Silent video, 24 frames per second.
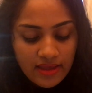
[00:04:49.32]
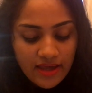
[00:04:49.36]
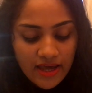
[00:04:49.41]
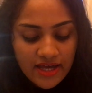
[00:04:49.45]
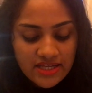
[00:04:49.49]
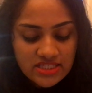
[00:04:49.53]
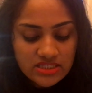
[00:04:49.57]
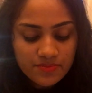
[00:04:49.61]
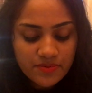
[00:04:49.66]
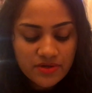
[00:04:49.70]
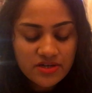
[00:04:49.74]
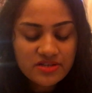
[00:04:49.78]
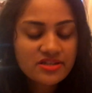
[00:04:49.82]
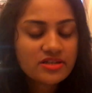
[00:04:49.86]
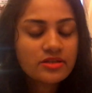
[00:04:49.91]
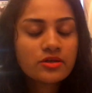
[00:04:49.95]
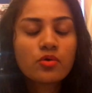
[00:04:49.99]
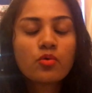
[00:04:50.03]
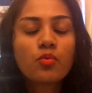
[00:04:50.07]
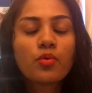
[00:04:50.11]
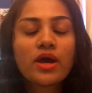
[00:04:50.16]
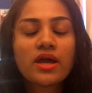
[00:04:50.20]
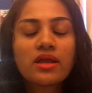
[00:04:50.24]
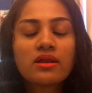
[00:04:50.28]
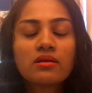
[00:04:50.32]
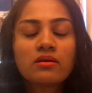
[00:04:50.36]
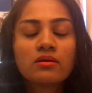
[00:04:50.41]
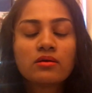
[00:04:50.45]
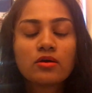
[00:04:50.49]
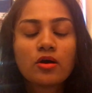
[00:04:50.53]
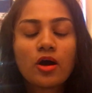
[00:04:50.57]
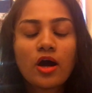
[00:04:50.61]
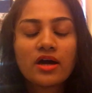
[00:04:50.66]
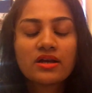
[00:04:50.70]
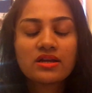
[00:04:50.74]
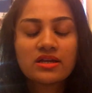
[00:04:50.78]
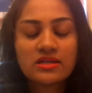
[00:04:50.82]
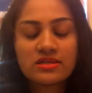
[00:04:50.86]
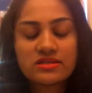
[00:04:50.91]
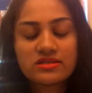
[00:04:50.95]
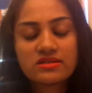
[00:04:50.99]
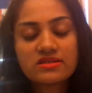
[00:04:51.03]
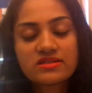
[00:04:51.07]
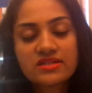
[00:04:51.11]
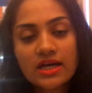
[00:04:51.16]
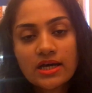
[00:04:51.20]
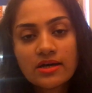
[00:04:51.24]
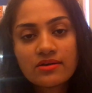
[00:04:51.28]
As a person who went and got
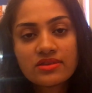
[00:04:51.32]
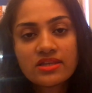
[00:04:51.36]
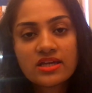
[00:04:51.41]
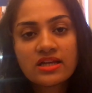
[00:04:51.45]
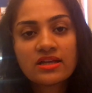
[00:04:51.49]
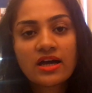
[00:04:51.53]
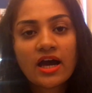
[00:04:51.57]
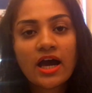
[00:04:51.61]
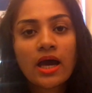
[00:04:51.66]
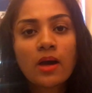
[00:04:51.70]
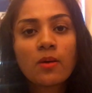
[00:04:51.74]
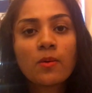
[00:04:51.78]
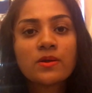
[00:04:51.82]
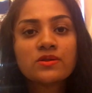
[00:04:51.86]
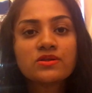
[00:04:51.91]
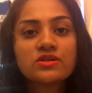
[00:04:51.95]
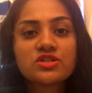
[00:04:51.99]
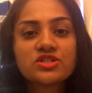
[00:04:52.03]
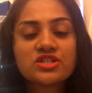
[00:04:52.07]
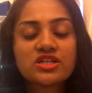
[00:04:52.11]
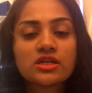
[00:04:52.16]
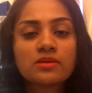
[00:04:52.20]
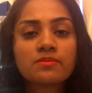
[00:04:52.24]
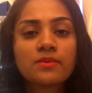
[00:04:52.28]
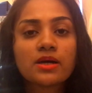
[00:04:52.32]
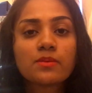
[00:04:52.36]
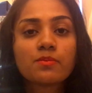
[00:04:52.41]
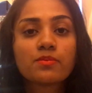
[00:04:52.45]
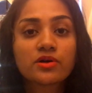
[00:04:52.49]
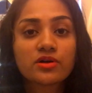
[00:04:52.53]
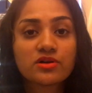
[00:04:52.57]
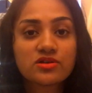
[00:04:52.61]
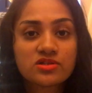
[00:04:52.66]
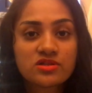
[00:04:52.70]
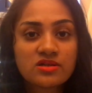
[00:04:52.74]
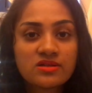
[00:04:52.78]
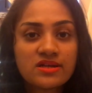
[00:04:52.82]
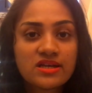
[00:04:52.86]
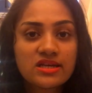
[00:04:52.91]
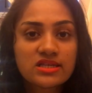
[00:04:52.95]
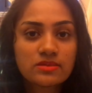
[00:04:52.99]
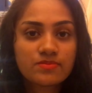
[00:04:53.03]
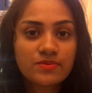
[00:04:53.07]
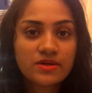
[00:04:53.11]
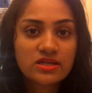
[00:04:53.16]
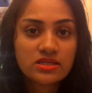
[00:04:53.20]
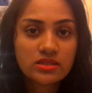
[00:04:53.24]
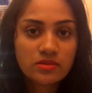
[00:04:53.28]
into Ziauddin, I want to share my personal
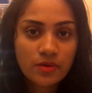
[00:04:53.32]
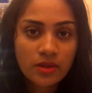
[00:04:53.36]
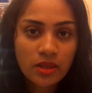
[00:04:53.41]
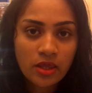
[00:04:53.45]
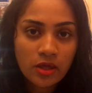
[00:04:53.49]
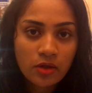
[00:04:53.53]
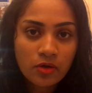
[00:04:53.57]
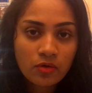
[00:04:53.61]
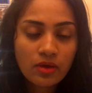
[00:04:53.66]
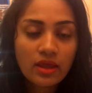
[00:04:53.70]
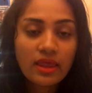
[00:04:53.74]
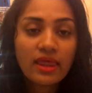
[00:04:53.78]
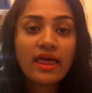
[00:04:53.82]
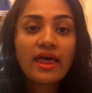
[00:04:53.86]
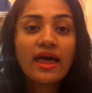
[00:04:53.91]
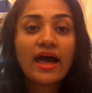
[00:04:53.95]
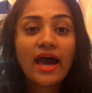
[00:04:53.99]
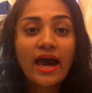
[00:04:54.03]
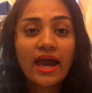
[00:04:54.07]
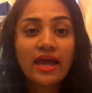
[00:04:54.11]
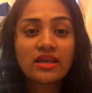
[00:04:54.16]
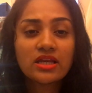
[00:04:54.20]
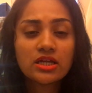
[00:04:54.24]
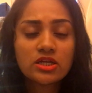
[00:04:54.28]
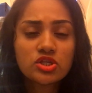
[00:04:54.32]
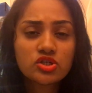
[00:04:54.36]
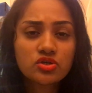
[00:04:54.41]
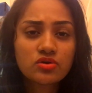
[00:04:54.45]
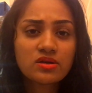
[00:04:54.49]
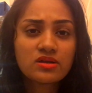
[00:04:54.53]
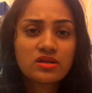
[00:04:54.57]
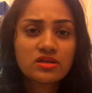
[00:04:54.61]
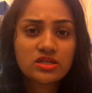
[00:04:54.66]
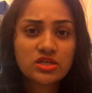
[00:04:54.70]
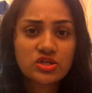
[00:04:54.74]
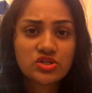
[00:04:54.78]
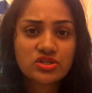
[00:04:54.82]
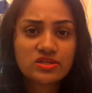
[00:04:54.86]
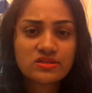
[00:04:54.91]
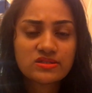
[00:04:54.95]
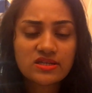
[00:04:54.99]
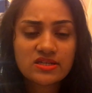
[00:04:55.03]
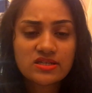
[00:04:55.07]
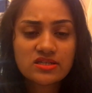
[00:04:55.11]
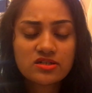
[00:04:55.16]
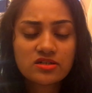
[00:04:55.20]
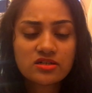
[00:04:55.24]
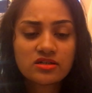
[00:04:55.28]
experience with you. I did join a tuition
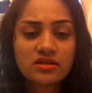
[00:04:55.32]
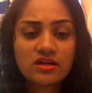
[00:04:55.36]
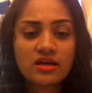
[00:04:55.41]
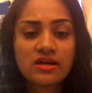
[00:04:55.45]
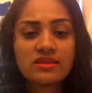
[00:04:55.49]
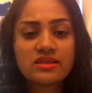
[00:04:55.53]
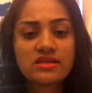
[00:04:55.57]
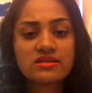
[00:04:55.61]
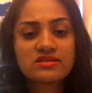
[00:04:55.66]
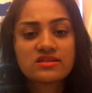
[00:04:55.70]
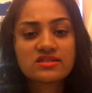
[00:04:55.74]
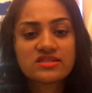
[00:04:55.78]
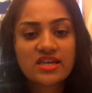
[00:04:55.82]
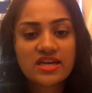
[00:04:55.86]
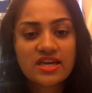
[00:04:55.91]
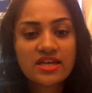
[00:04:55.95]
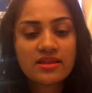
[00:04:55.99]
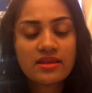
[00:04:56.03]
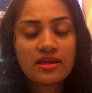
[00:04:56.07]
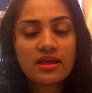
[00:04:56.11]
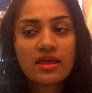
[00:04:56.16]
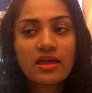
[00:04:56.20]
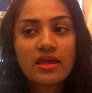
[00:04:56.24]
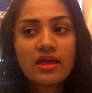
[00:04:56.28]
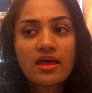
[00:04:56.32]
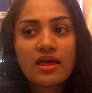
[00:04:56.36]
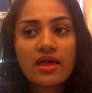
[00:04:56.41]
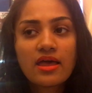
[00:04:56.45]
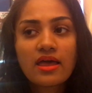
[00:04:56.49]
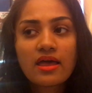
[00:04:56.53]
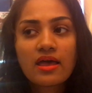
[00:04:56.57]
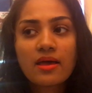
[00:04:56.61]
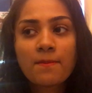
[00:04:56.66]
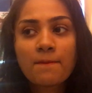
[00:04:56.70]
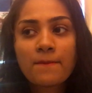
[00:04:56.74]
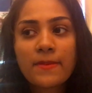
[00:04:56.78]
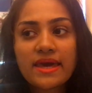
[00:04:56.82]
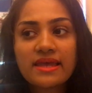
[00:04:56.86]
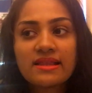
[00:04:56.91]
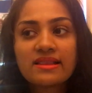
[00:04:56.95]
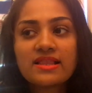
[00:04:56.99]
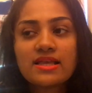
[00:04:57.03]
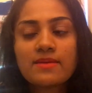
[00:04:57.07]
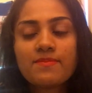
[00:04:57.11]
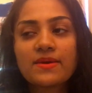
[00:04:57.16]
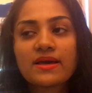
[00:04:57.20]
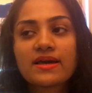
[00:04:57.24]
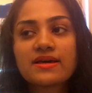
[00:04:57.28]
center, Anissa Sen,
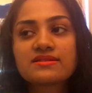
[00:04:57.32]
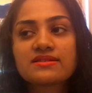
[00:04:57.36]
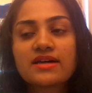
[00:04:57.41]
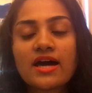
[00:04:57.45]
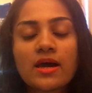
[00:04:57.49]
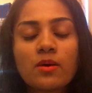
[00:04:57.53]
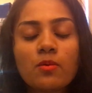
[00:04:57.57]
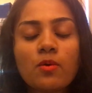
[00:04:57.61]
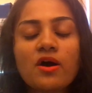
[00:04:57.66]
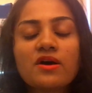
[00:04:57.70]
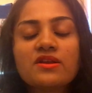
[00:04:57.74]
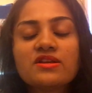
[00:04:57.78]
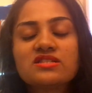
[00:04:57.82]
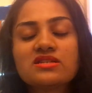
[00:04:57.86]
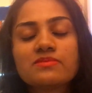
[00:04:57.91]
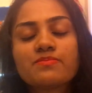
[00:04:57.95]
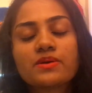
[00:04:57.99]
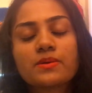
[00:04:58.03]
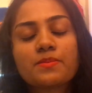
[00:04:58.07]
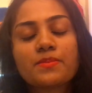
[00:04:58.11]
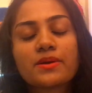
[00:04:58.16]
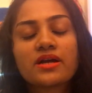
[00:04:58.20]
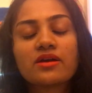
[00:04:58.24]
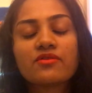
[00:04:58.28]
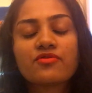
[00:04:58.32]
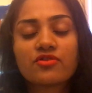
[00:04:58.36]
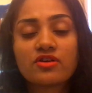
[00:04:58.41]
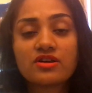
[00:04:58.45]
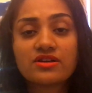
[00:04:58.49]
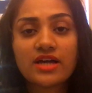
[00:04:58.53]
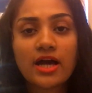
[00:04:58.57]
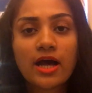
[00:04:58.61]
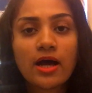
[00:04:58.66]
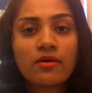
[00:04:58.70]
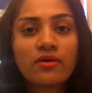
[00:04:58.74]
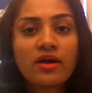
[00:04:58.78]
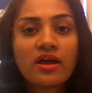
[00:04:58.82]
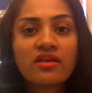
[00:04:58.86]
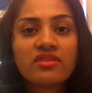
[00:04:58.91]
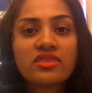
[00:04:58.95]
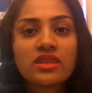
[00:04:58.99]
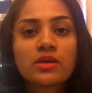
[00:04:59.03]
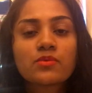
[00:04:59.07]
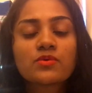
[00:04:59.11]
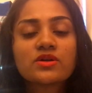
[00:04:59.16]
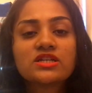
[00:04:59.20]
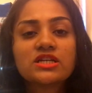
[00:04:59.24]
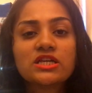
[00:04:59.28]
mainly because I wanted to prepare for DAO, and
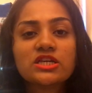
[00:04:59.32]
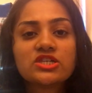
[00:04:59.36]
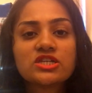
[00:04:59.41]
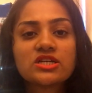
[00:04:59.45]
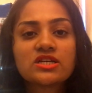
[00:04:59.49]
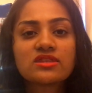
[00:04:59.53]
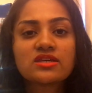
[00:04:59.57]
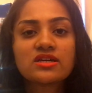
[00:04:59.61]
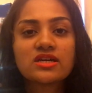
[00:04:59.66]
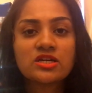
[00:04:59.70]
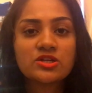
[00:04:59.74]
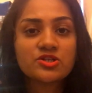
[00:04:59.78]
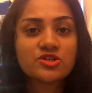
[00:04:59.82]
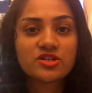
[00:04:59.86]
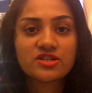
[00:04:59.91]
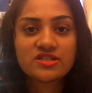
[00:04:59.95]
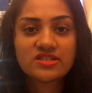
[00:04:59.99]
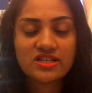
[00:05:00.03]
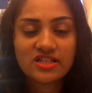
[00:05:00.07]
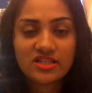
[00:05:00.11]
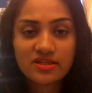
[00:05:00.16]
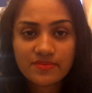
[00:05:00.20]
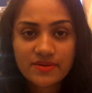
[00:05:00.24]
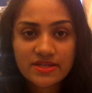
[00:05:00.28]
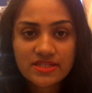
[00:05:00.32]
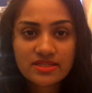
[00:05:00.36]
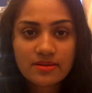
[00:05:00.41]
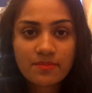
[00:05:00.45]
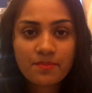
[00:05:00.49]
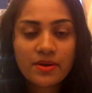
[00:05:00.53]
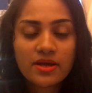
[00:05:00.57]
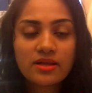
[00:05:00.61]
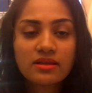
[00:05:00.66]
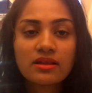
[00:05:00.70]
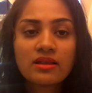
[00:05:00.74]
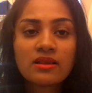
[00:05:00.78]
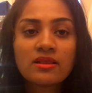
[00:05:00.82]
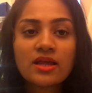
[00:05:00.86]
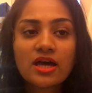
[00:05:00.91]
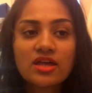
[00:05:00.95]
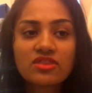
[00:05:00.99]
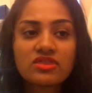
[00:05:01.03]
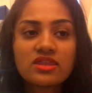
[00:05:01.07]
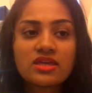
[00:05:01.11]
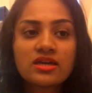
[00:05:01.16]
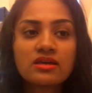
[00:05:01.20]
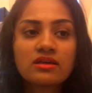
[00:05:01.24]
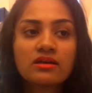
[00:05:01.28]
they were teaching the inter-syllabus. But
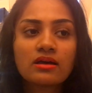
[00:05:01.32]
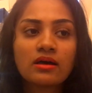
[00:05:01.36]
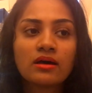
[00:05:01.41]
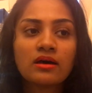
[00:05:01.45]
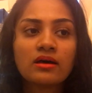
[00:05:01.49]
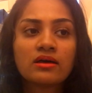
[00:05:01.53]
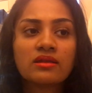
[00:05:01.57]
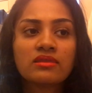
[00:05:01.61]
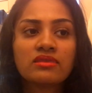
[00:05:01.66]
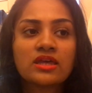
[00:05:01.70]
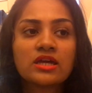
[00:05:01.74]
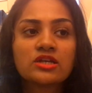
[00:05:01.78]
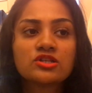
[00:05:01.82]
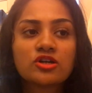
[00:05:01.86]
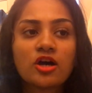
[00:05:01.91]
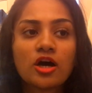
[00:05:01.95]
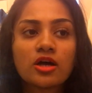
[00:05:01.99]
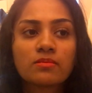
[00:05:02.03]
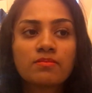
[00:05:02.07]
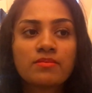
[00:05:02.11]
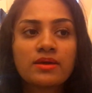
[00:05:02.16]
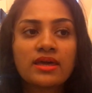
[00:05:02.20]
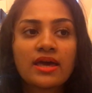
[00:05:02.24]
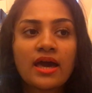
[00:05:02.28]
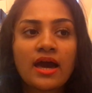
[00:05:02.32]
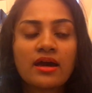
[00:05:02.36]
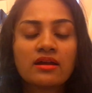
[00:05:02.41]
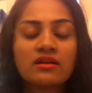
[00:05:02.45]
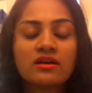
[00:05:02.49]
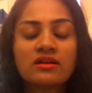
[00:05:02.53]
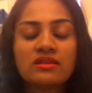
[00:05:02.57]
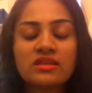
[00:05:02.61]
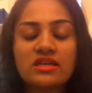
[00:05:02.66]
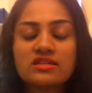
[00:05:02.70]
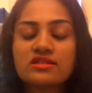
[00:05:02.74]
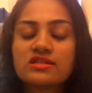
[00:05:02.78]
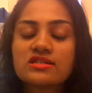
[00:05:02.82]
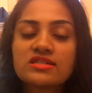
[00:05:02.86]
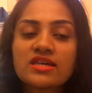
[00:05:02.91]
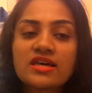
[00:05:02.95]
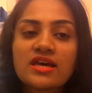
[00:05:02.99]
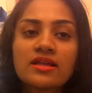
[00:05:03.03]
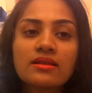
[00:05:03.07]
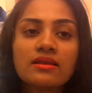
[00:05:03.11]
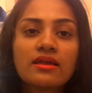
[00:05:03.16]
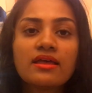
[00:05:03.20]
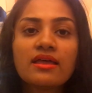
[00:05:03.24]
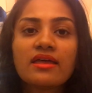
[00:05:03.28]
nothing they taught me at Anissa
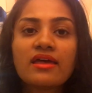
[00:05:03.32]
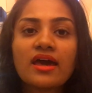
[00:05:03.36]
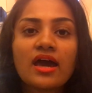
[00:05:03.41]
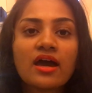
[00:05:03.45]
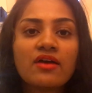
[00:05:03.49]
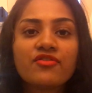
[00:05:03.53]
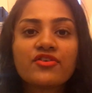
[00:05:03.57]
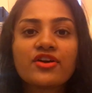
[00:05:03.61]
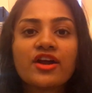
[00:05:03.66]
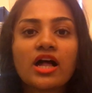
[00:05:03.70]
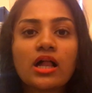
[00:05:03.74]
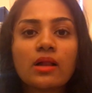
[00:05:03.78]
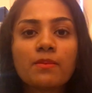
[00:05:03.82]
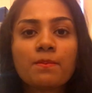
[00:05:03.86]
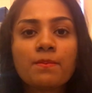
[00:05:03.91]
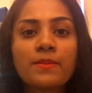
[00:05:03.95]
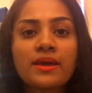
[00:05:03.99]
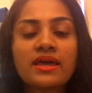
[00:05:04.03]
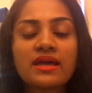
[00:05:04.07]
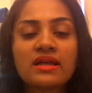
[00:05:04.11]
Sen ever helped me